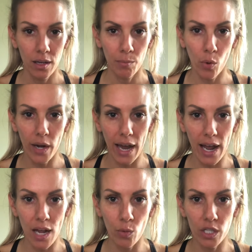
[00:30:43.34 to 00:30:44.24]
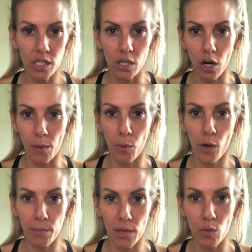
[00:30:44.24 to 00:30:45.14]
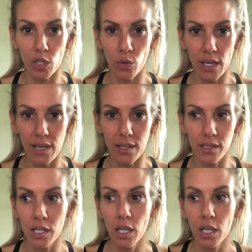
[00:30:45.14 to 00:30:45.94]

point A when you start, point B when you end,